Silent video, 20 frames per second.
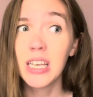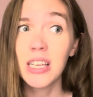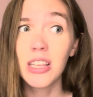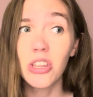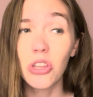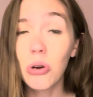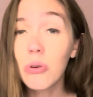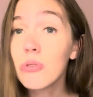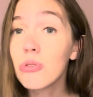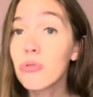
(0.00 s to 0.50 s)

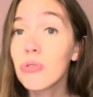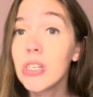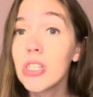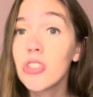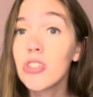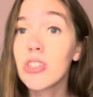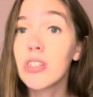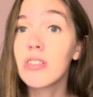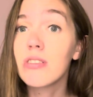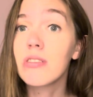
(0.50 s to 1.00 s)
those
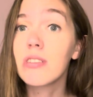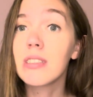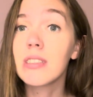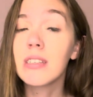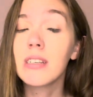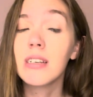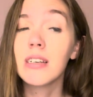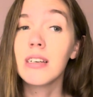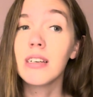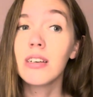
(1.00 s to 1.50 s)
creatures
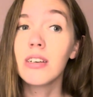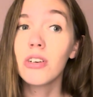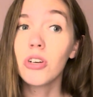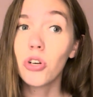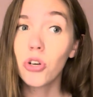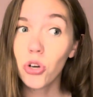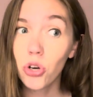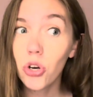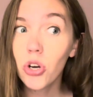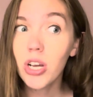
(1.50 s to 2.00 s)

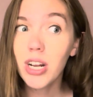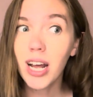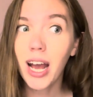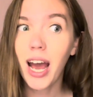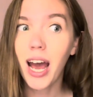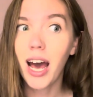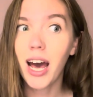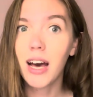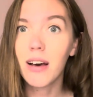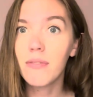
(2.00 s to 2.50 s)
could
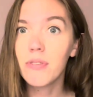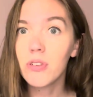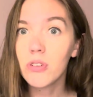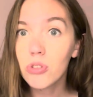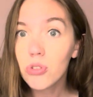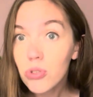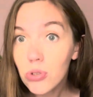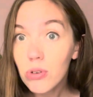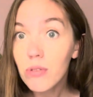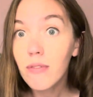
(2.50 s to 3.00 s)
have
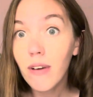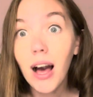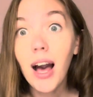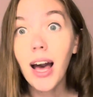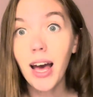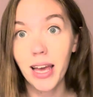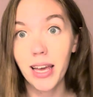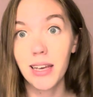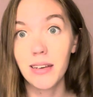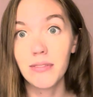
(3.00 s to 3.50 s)

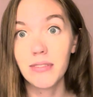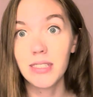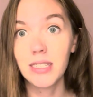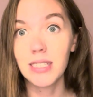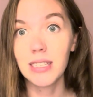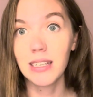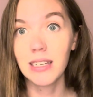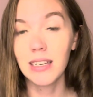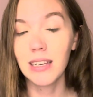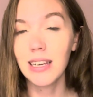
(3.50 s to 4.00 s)

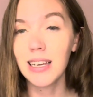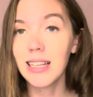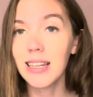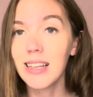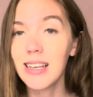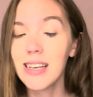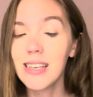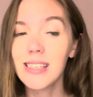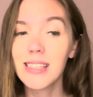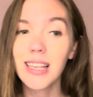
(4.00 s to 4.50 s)
survived, at
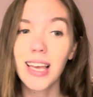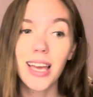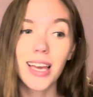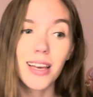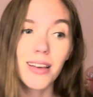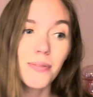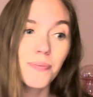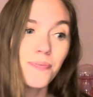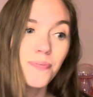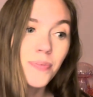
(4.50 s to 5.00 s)
least
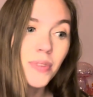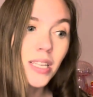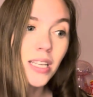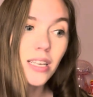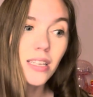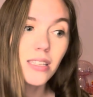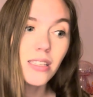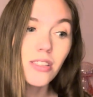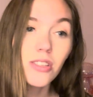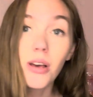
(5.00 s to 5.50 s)
like
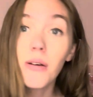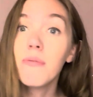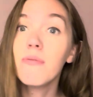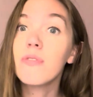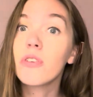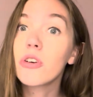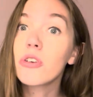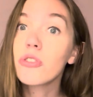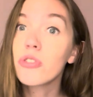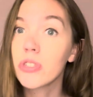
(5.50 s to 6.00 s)
some
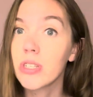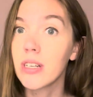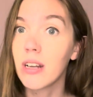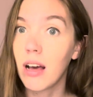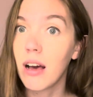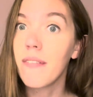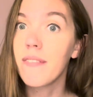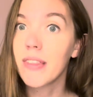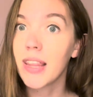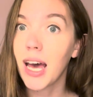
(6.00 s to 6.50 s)
version
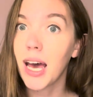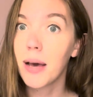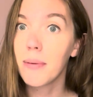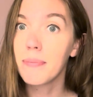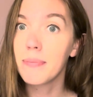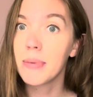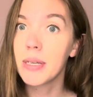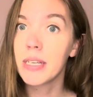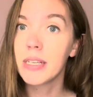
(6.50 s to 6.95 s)
of them.